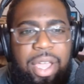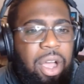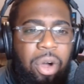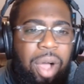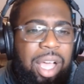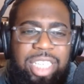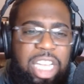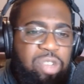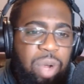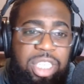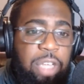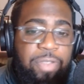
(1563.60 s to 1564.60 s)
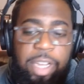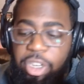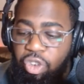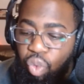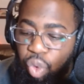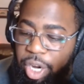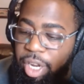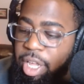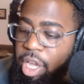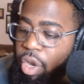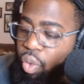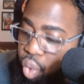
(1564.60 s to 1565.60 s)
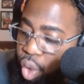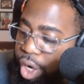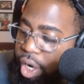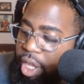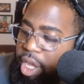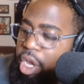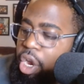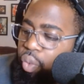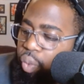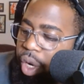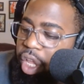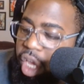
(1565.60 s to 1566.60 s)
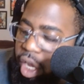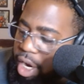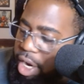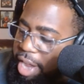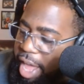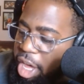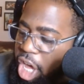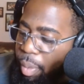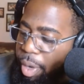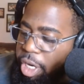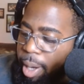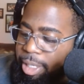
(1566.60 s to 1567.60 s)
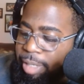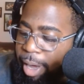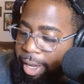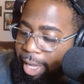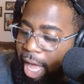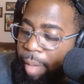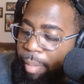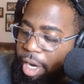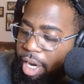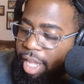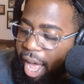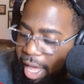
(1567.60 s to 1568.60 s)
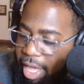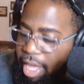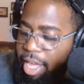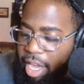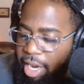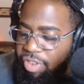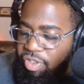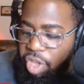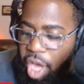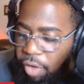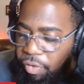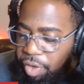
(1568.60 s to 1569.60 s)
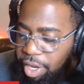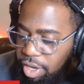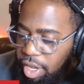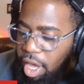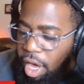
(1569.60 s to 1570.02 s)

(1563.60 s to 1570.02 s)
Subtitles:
Ohio State's rush defense is really, really, really good. And a day ago, we talked about it. Kyle Manungai is the offense.